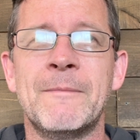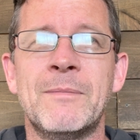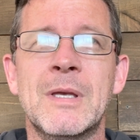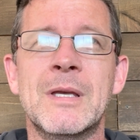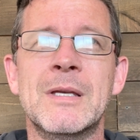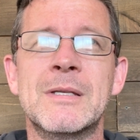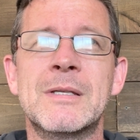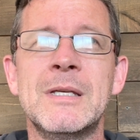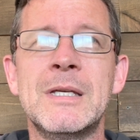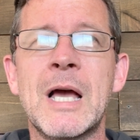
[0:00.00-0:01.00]

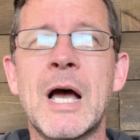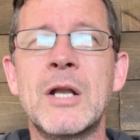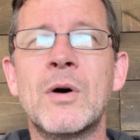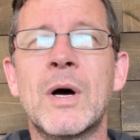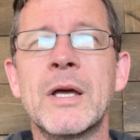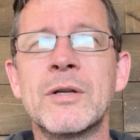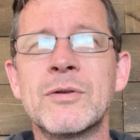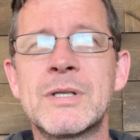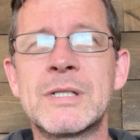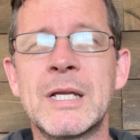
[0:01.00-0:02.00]
is, yeah, no, I
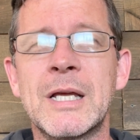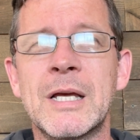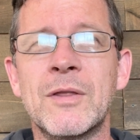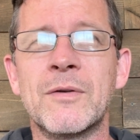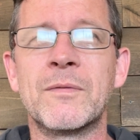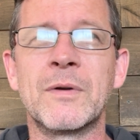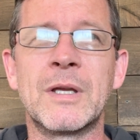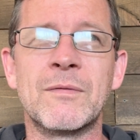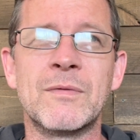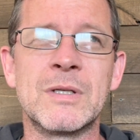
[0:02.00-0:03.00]
understand the
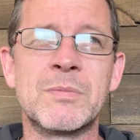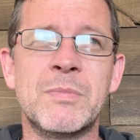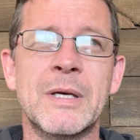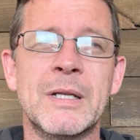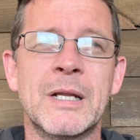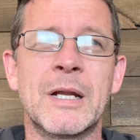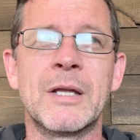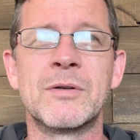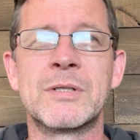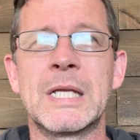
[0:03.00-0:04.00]
forgiveness bit and I
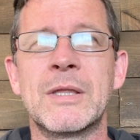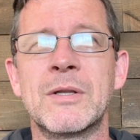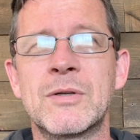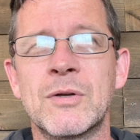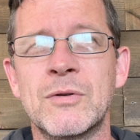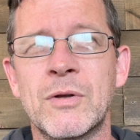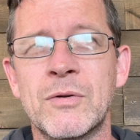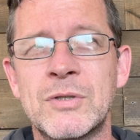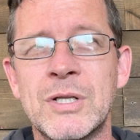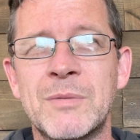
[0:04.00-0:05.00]
understand the turn your other
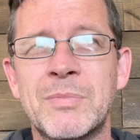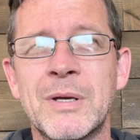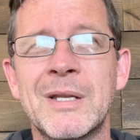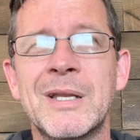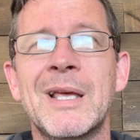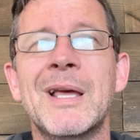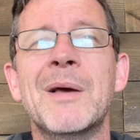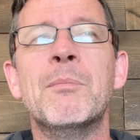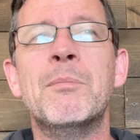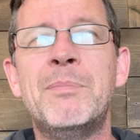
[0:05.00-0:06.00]
cheek bit,
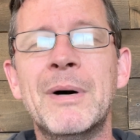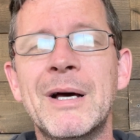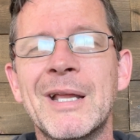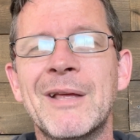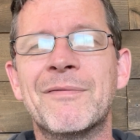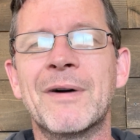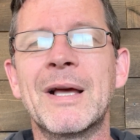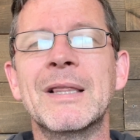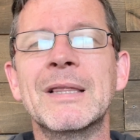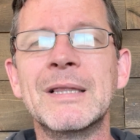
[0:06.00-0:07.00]
but if
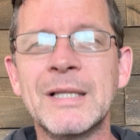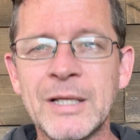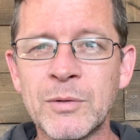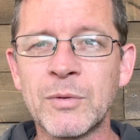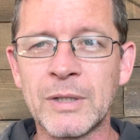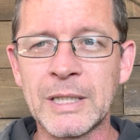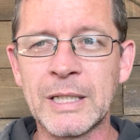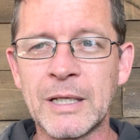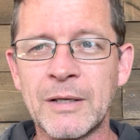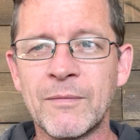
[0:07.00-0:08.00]
I
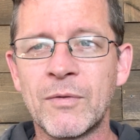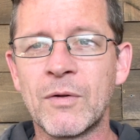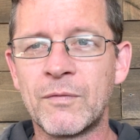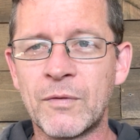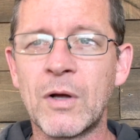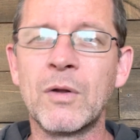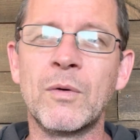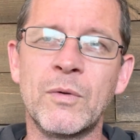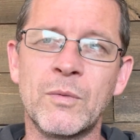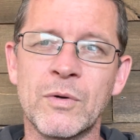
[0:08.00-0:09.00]
literally
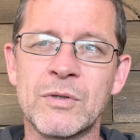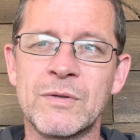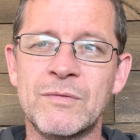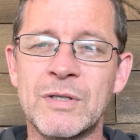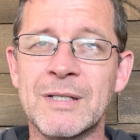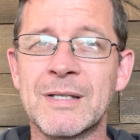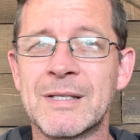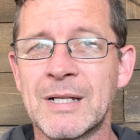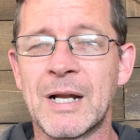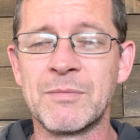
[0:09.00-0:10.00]
follow the words of
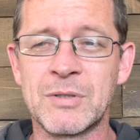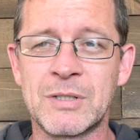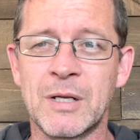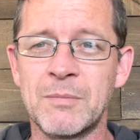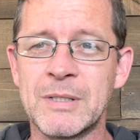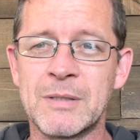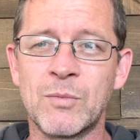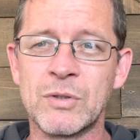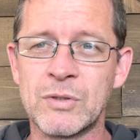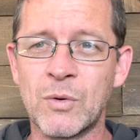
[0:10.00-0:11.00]
Jesus, then I'm just going to be
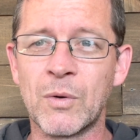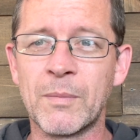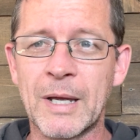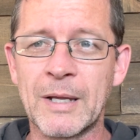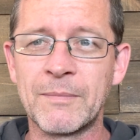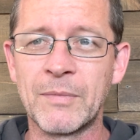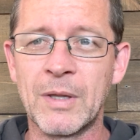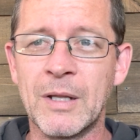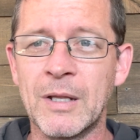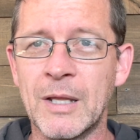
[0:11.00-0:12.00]
someone's doormat,
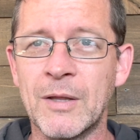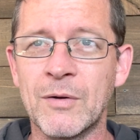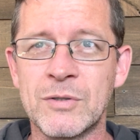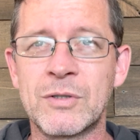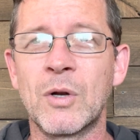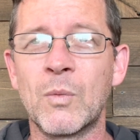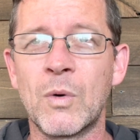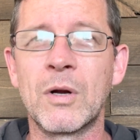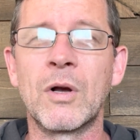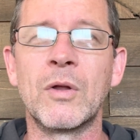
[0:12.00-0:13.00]
and they're just going to
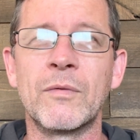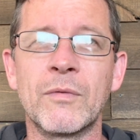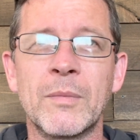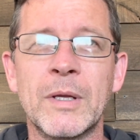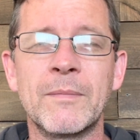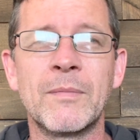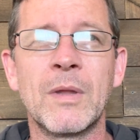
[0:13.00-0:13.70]
walk all over me.